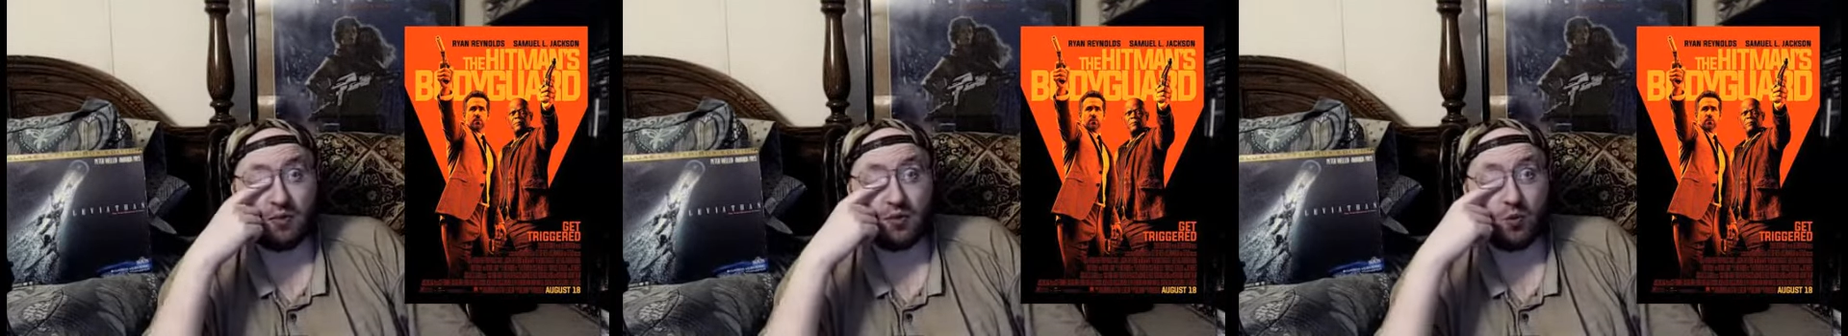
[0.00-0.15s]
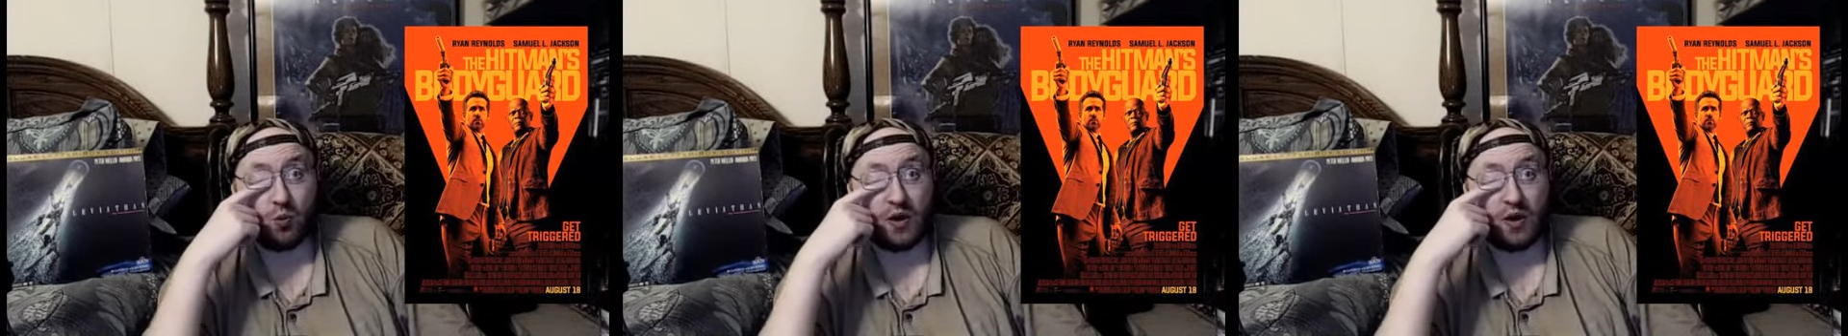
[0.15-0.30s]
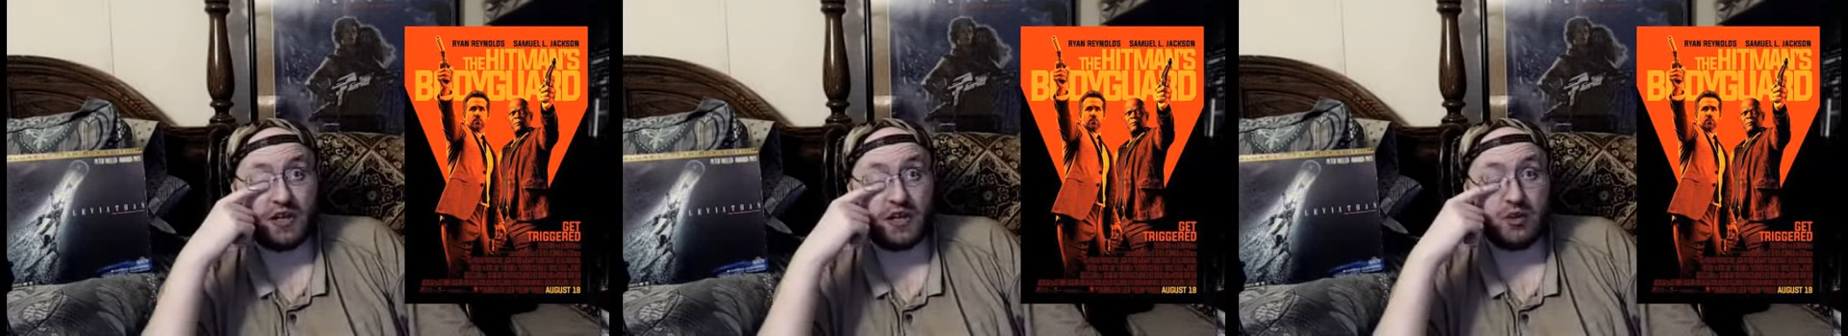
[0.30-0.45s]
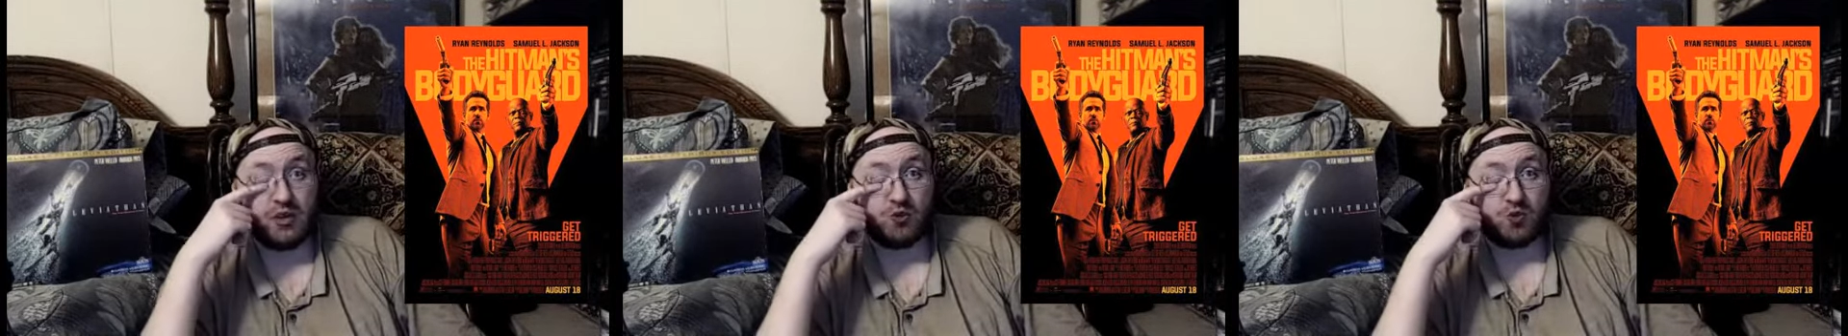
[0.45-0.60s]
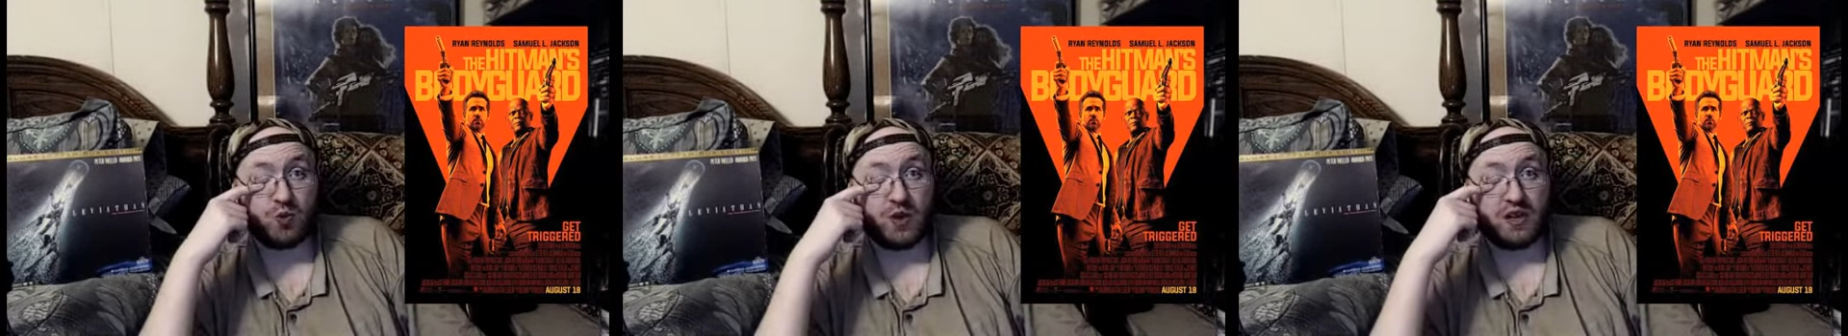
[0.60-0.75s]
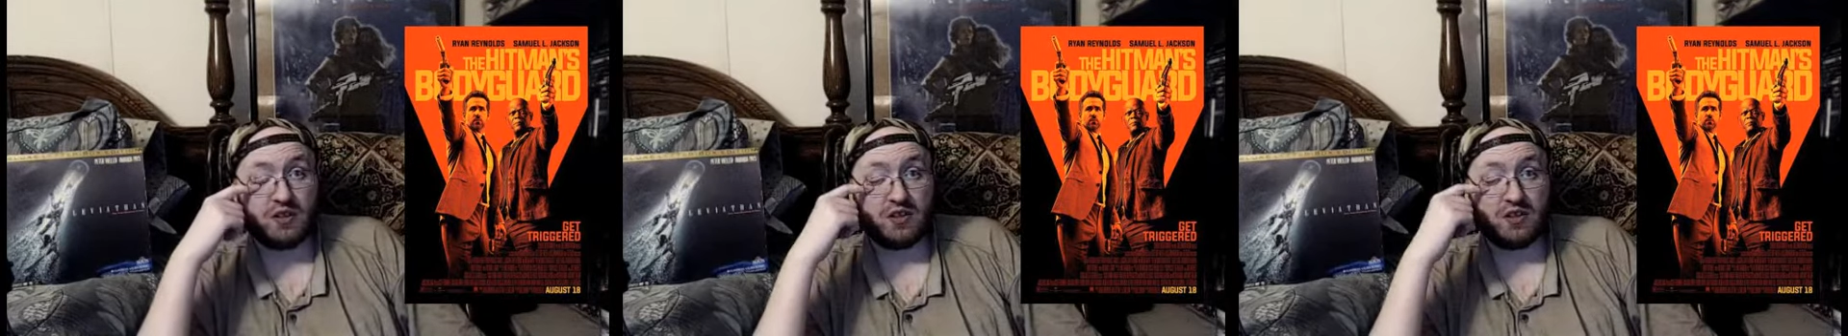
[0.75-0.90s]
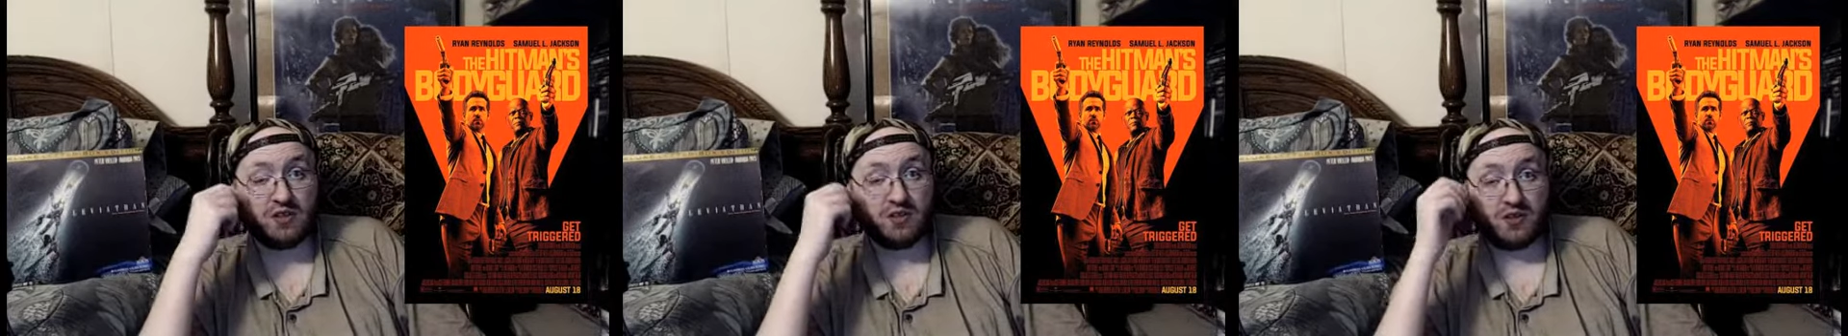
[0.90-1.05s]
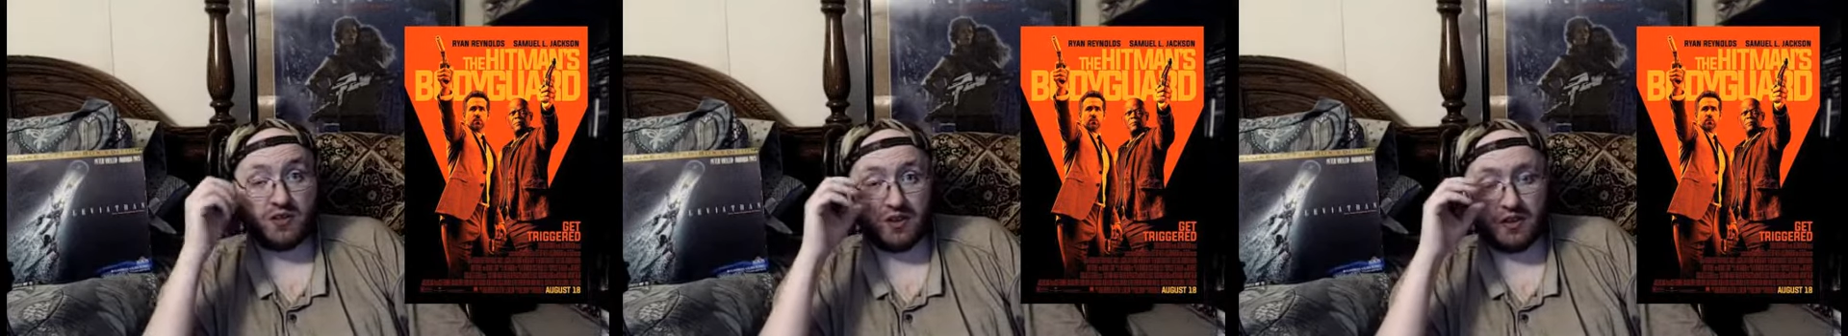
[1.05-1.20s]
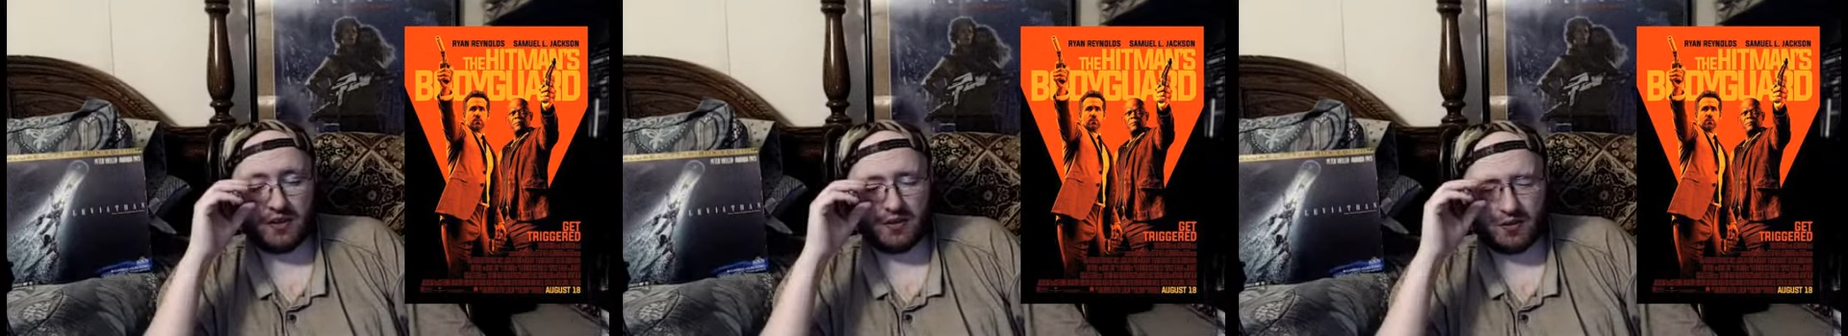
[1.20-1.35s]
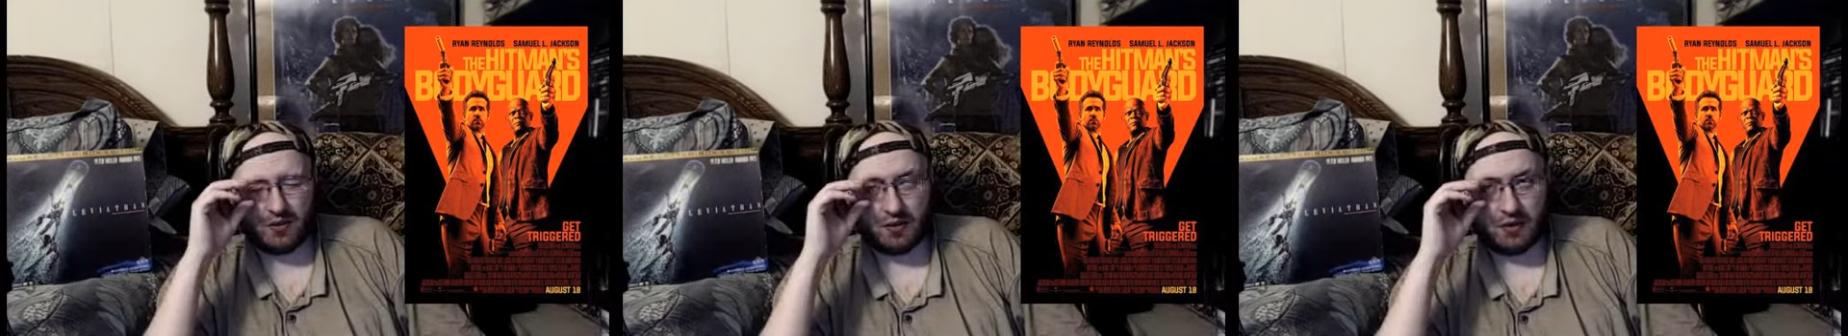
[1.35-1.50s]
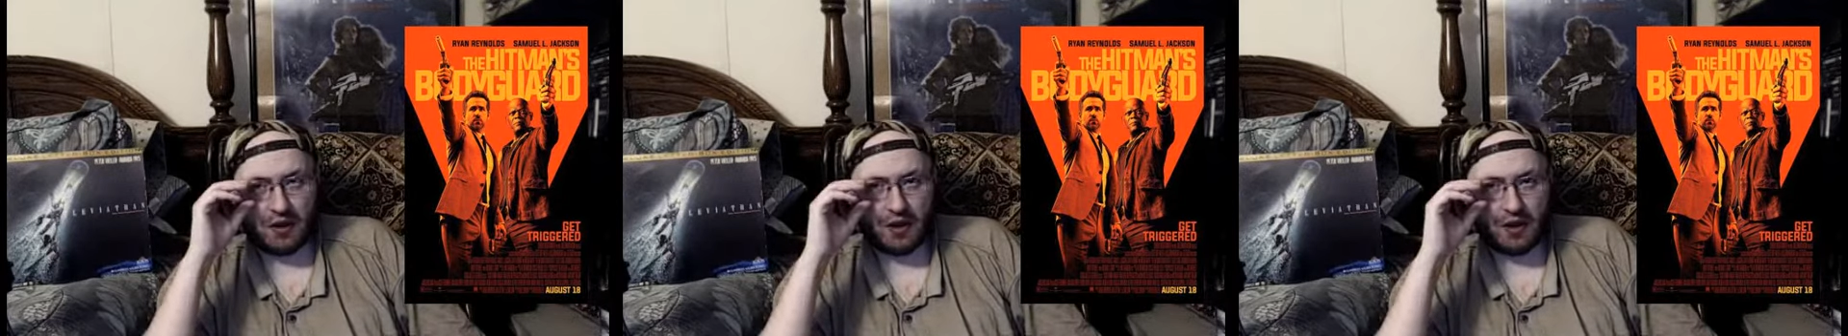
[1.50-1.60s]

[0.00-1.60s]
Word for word: way he directed scenes,